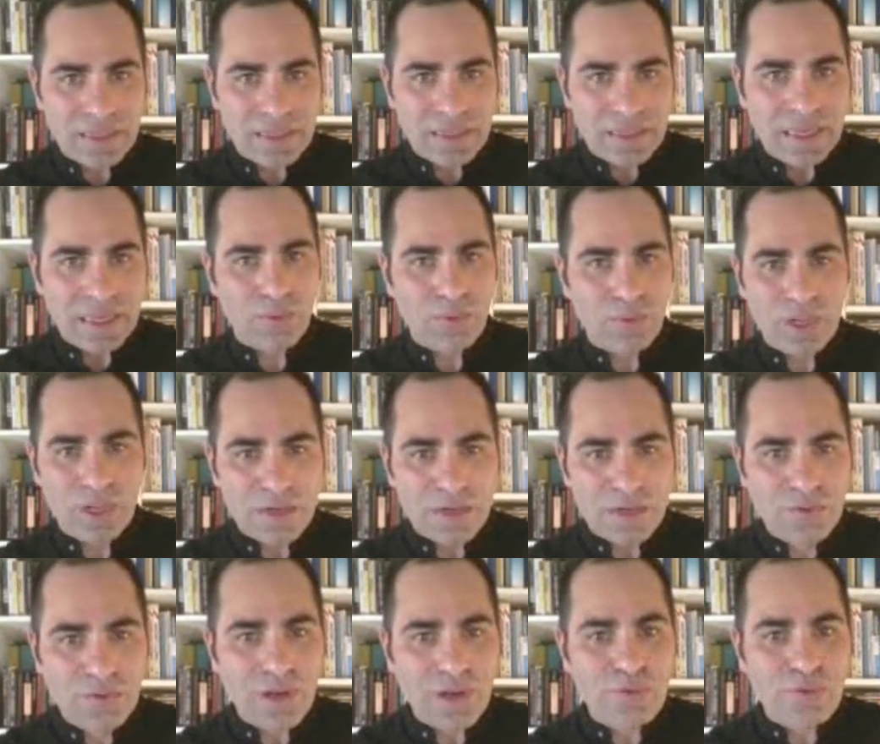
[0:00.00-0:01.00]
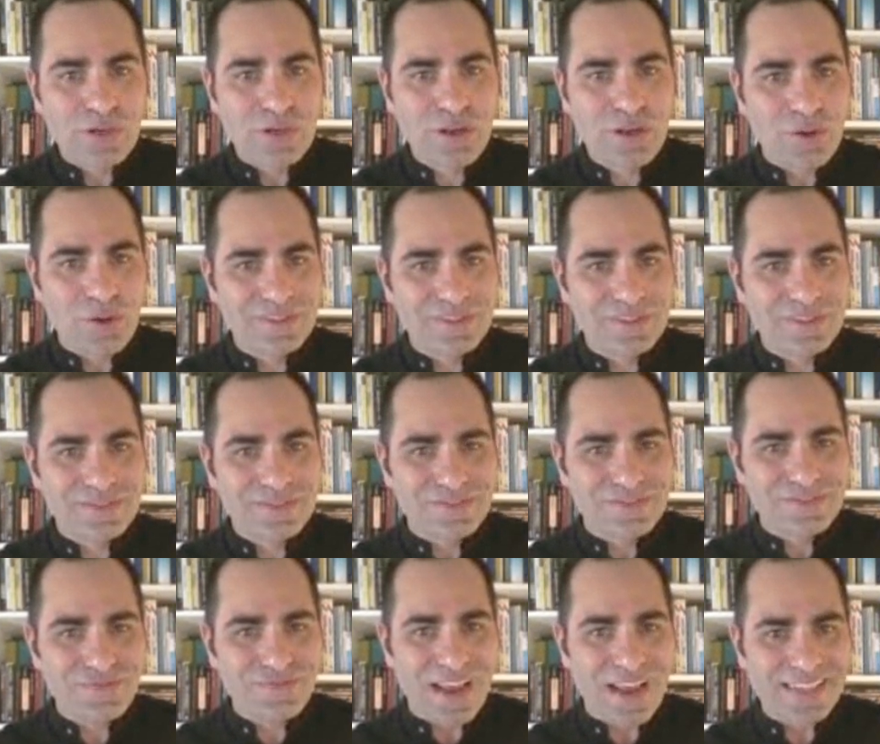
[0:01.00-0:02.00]
Well, I will go
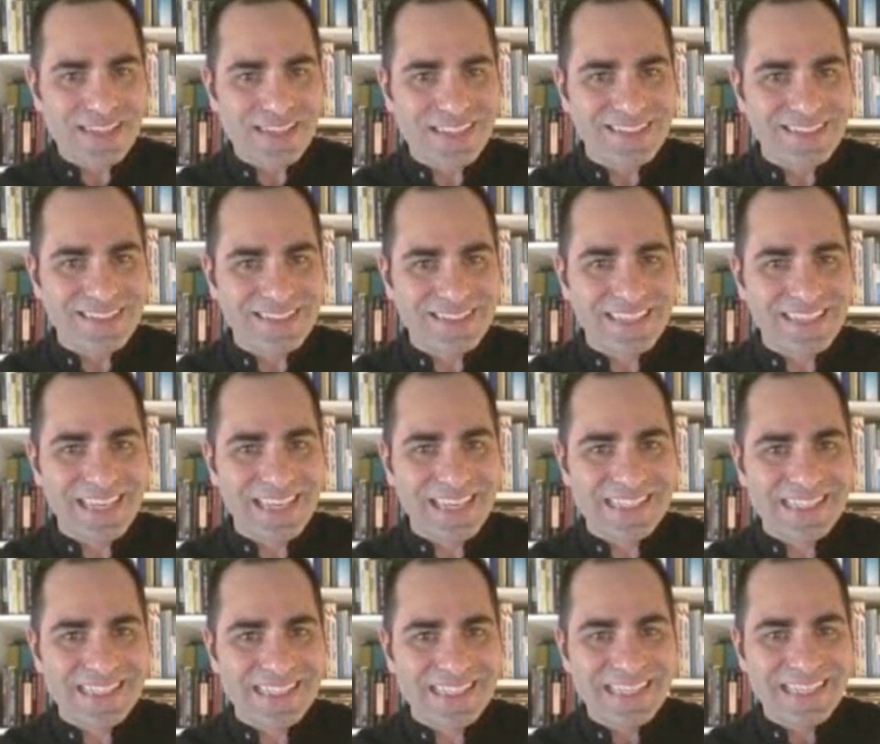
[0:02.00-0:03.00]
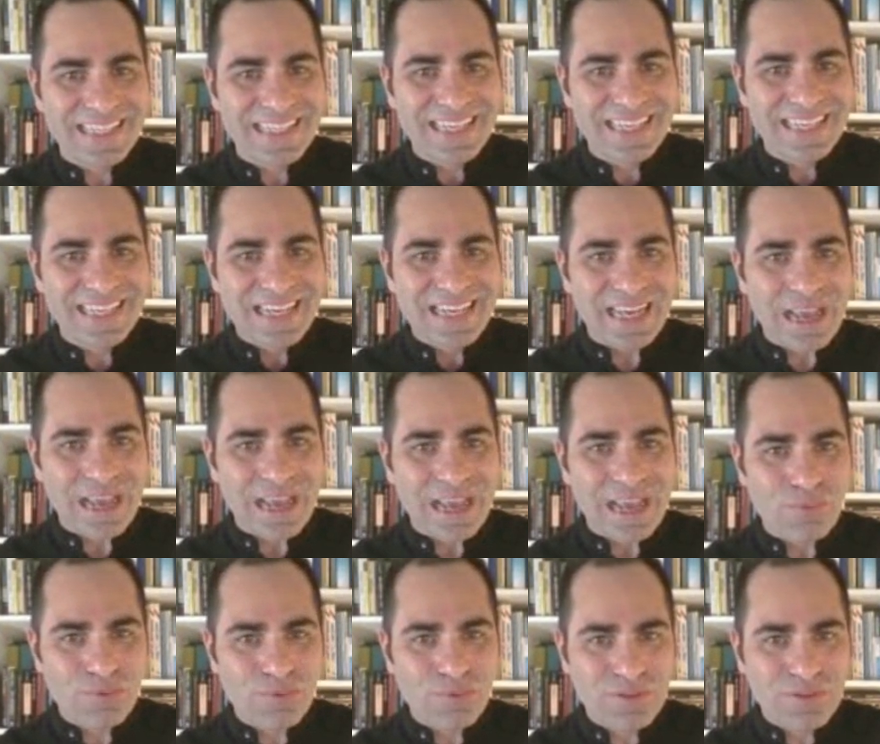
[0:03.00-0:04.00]
fast on this.
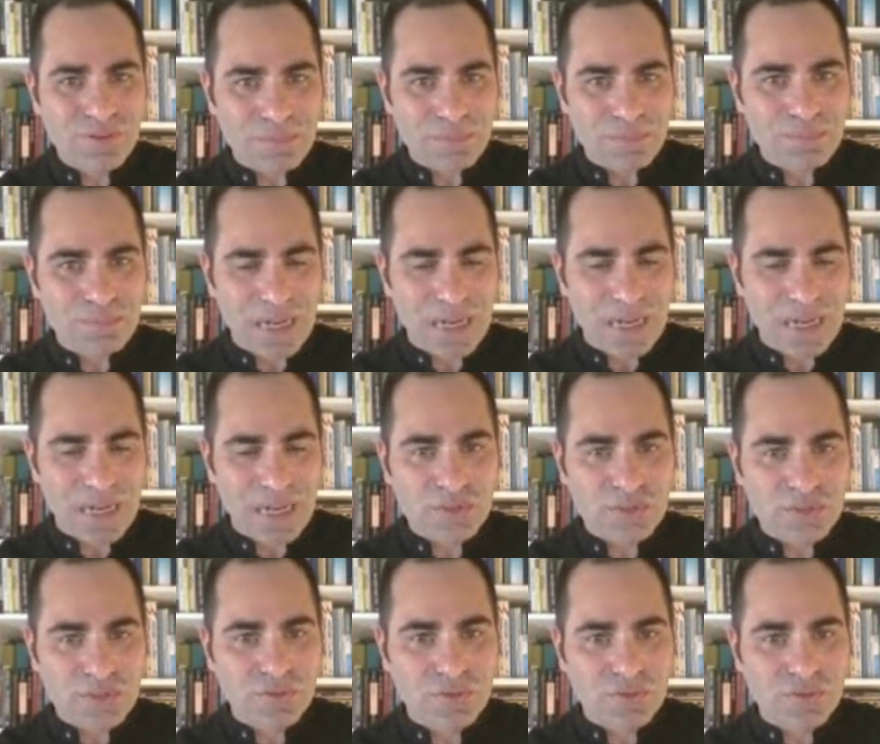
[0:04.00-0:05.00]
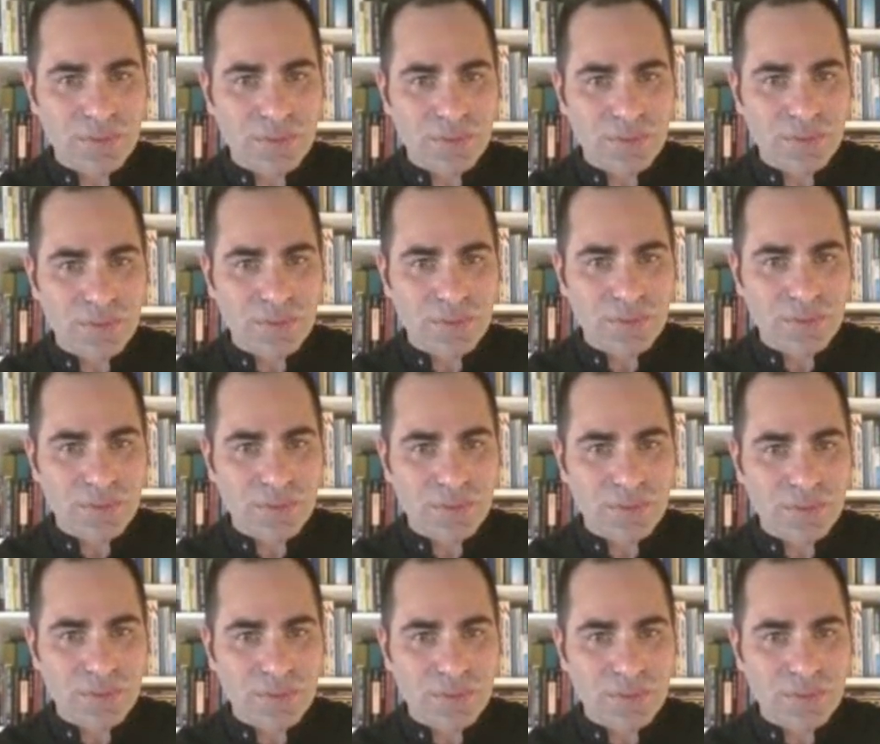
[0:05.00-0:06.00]
I just want to
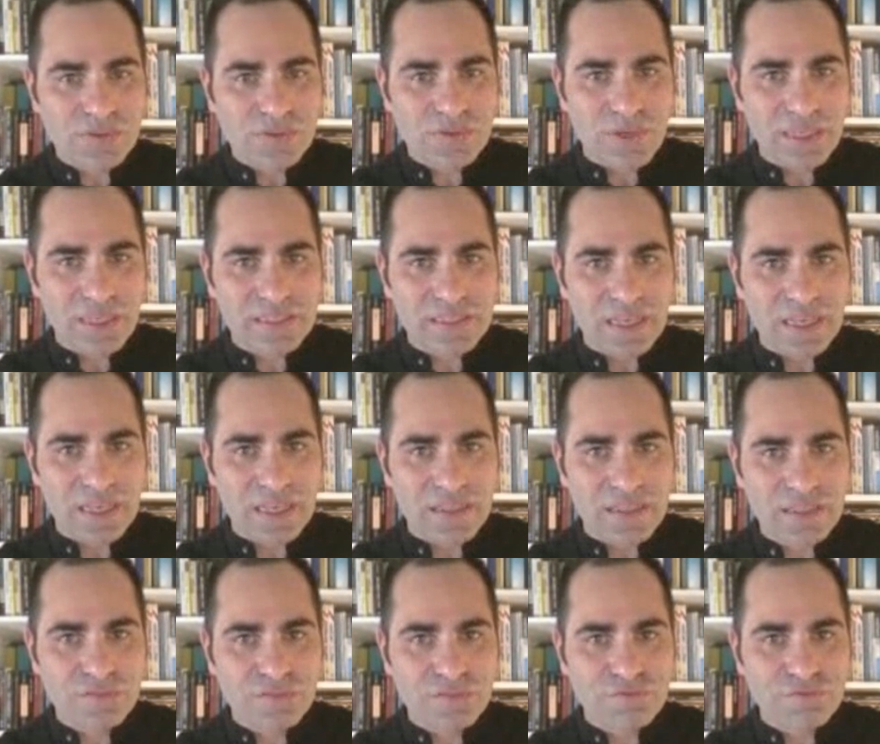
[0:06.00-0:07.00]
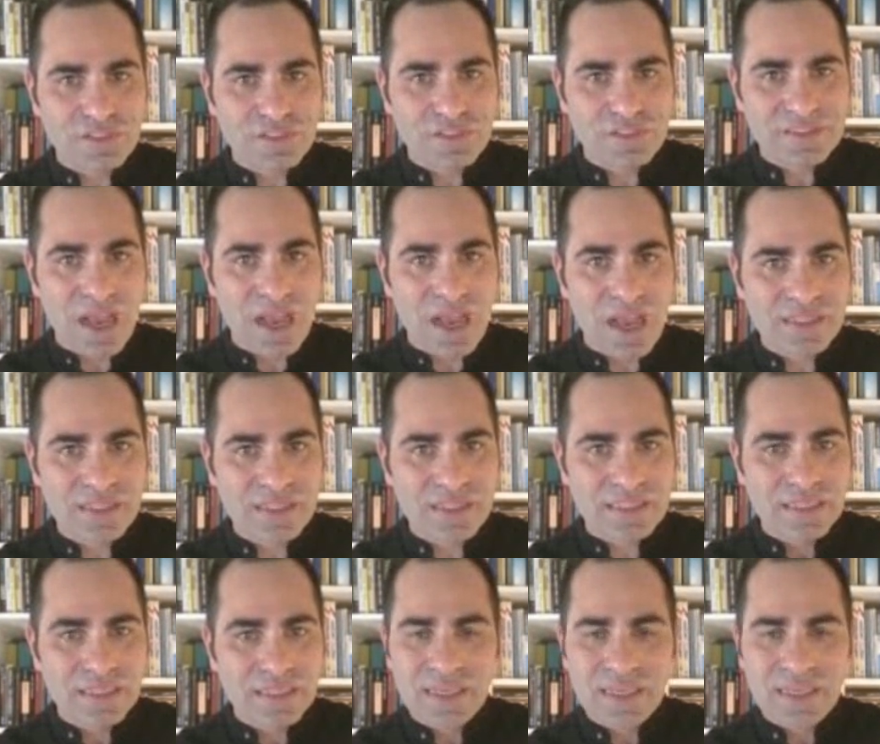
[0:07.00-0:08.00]
demonstrate the different
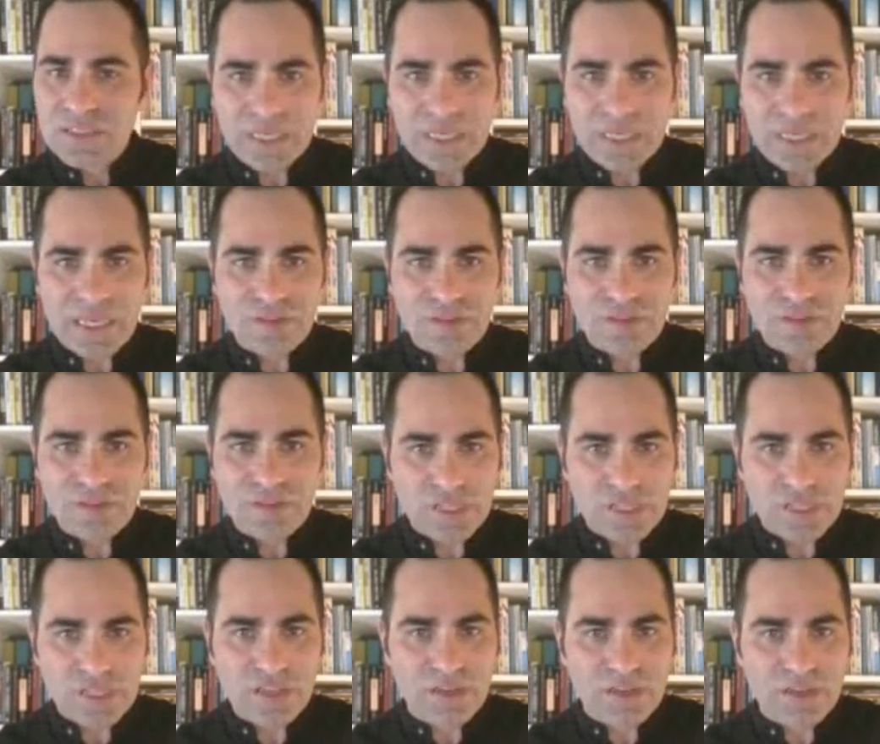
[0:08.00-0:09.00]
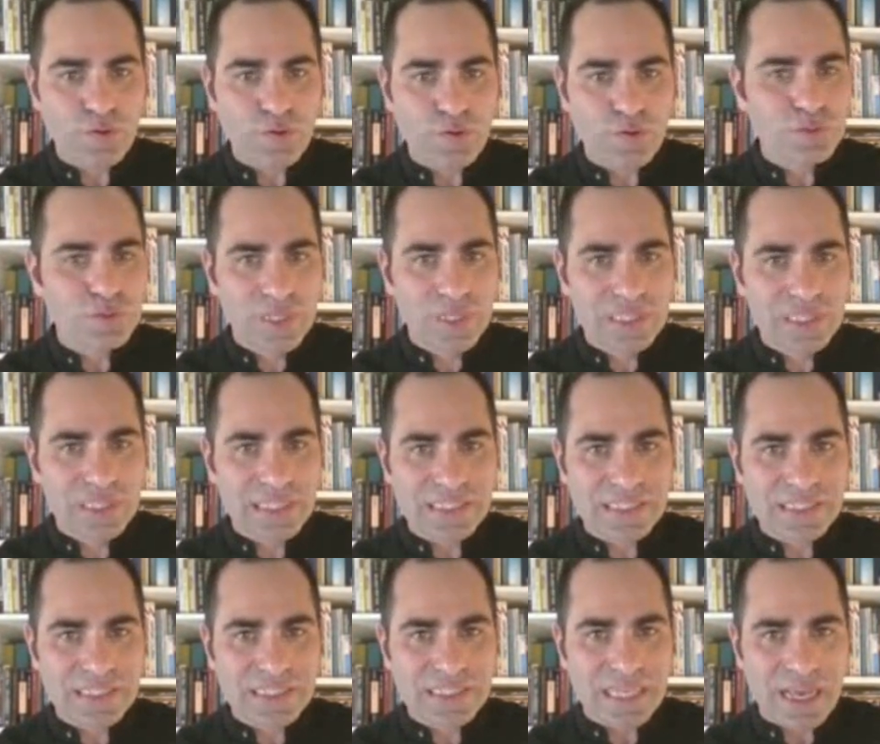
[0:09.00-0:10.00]
tongues. So again, forgive me for doing
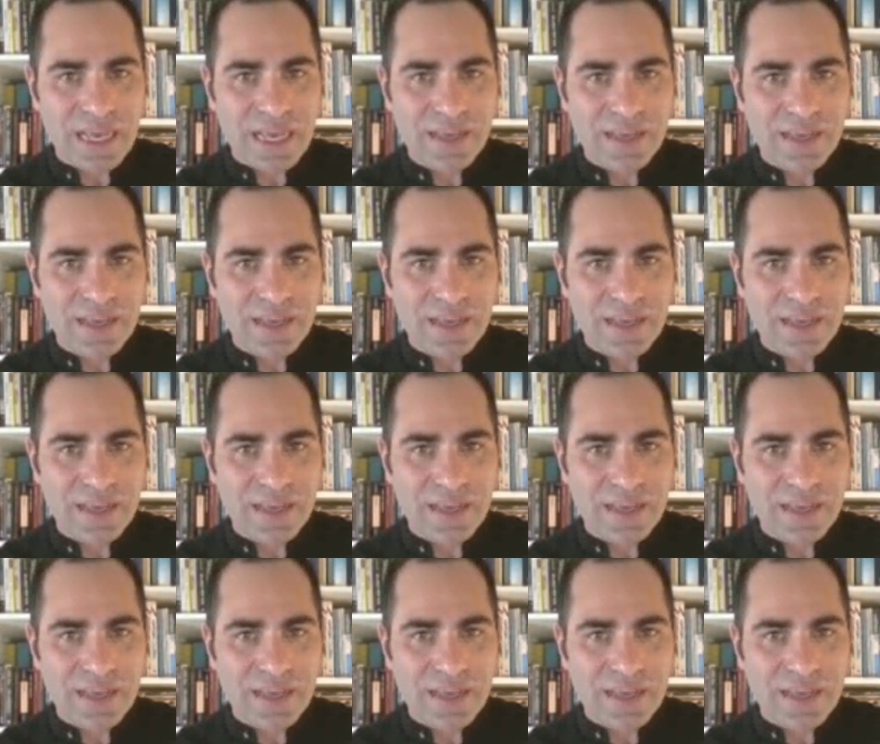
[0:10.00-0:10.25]
this